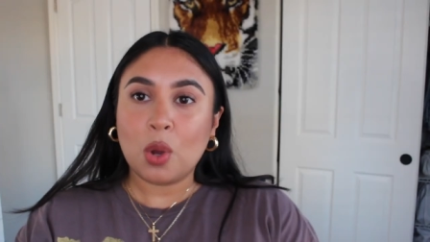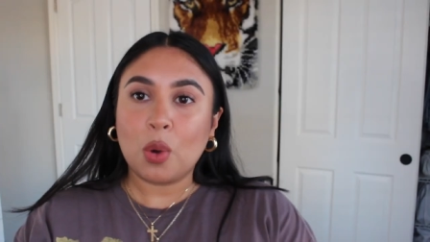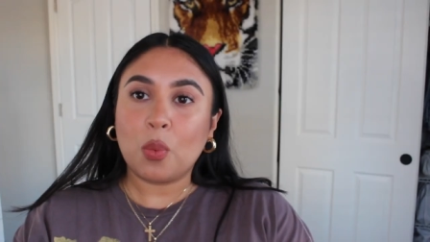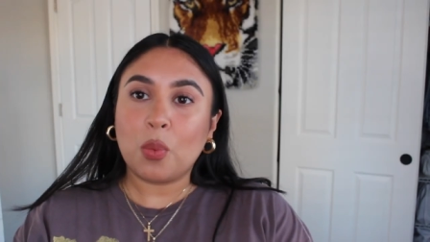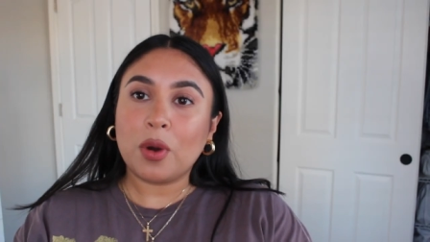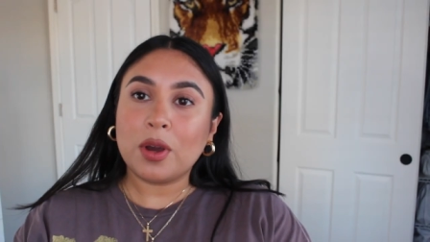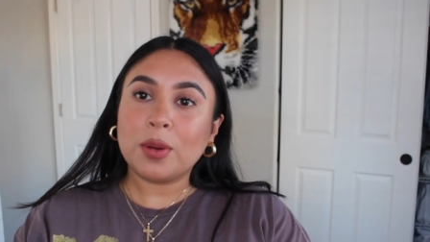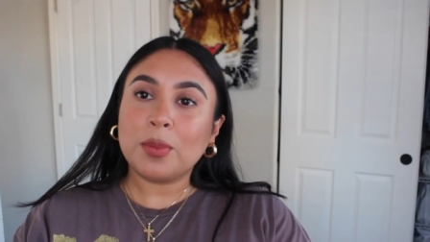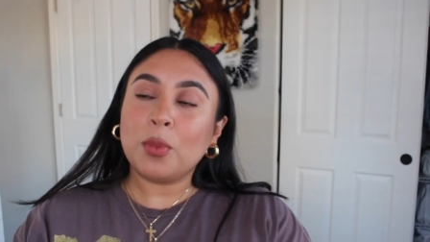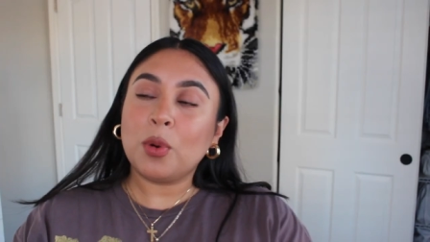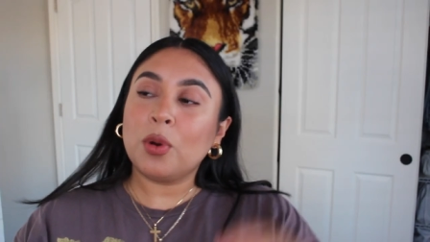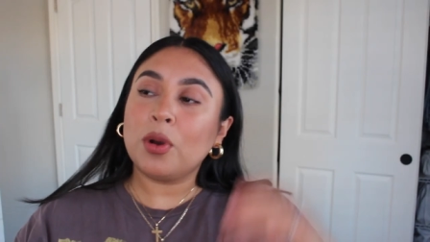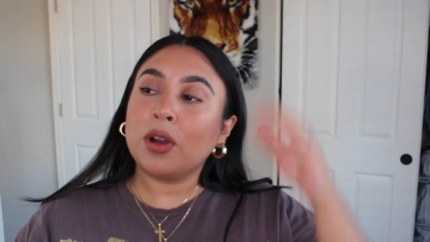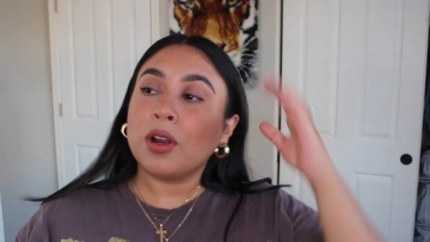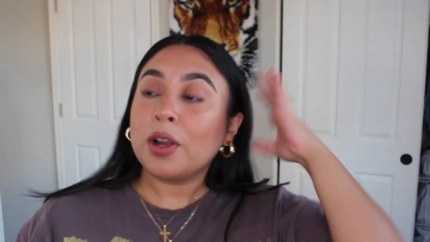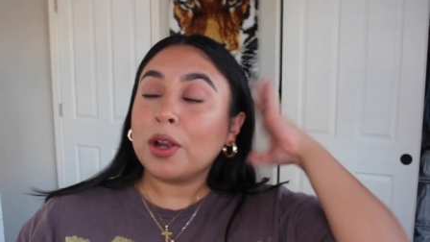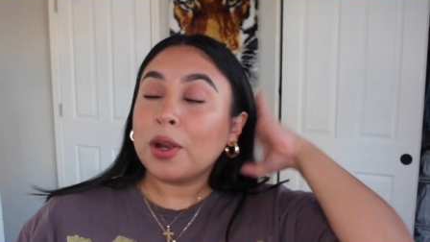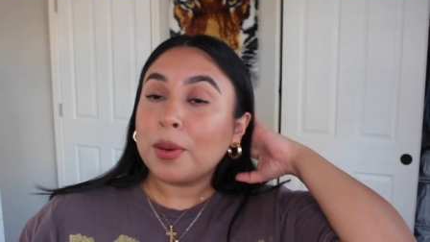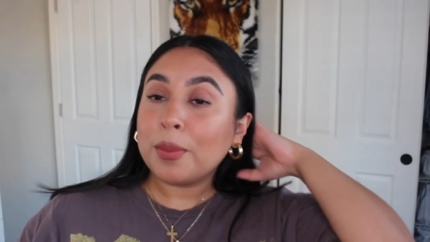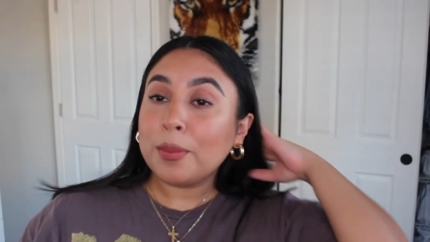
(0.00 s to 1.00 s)
One
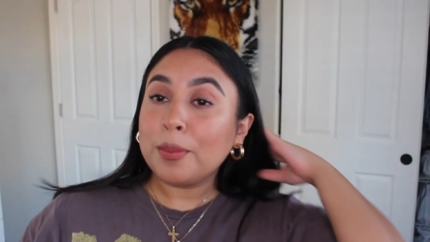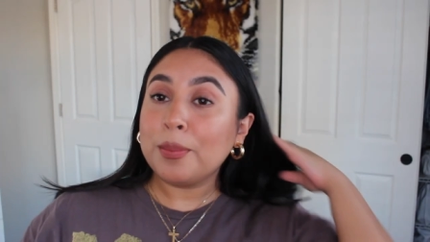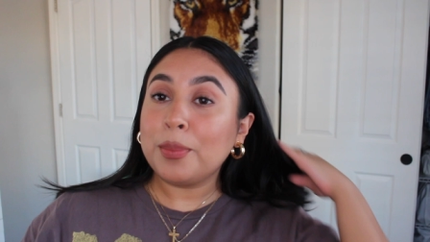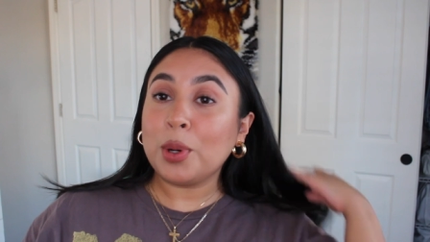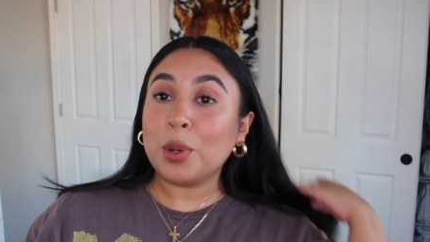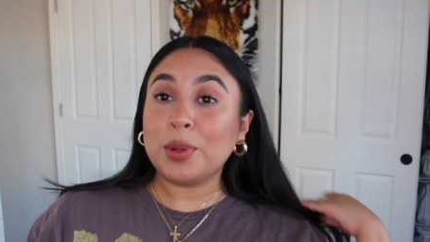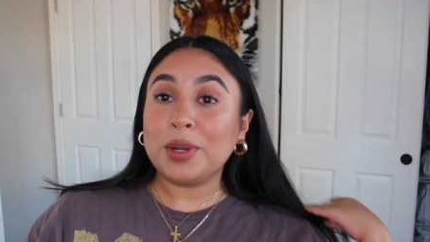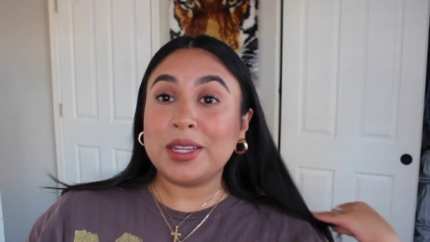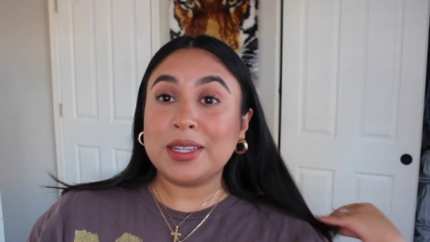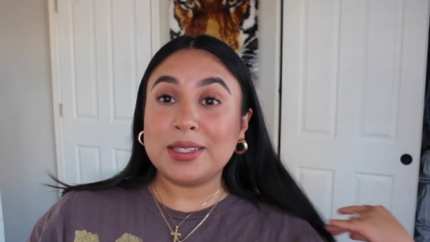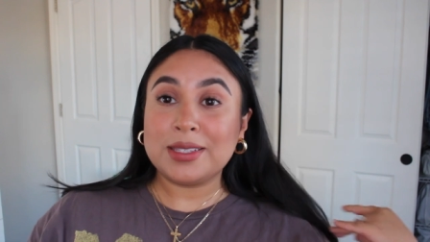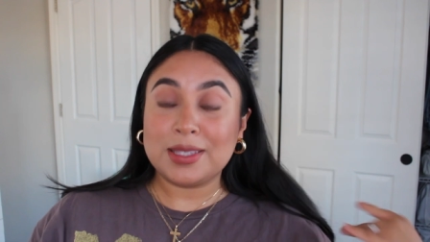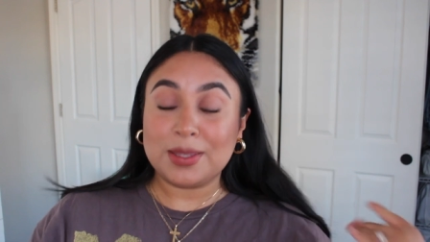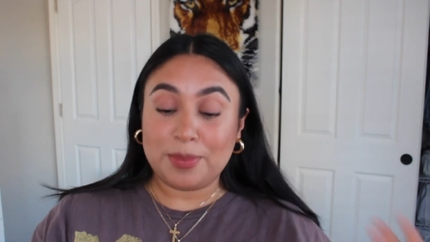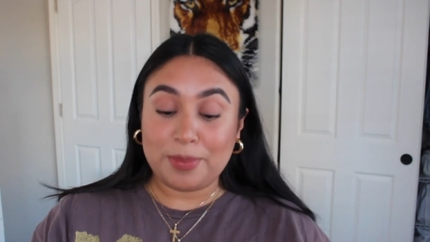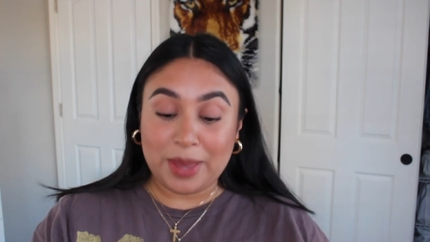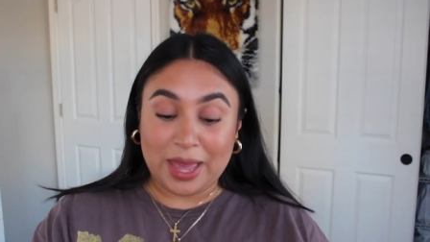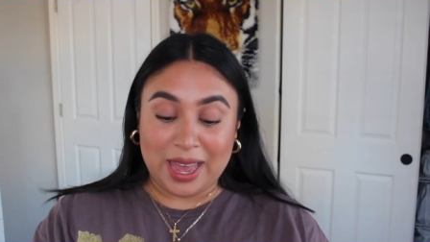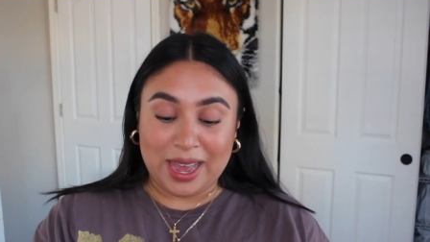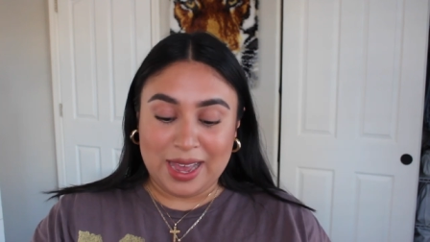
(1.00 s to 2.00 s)
more bonus
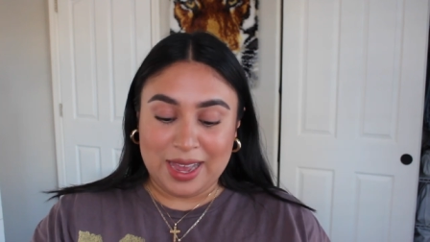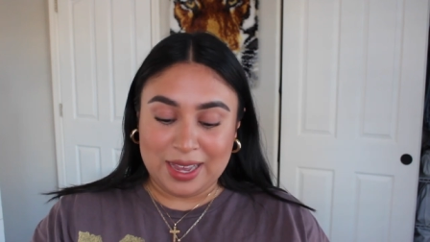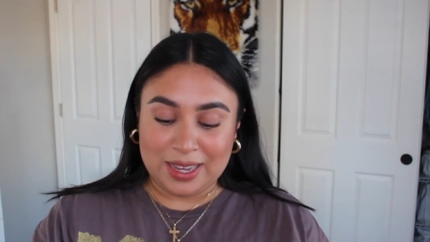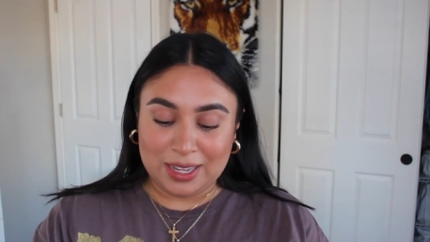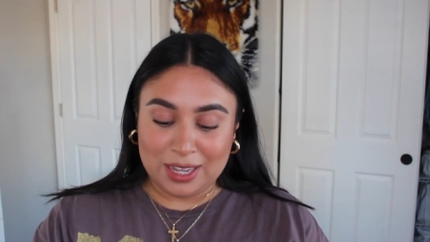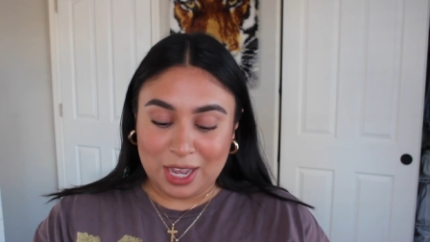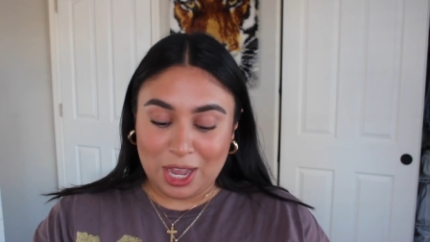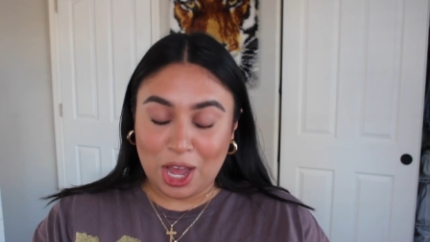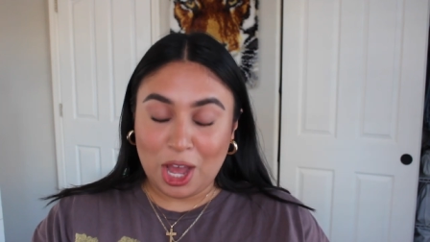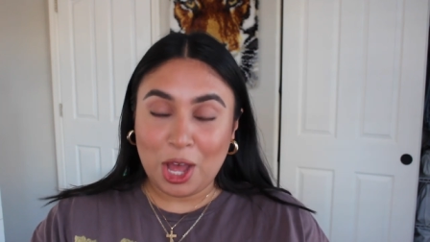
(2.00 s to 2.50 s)
bag.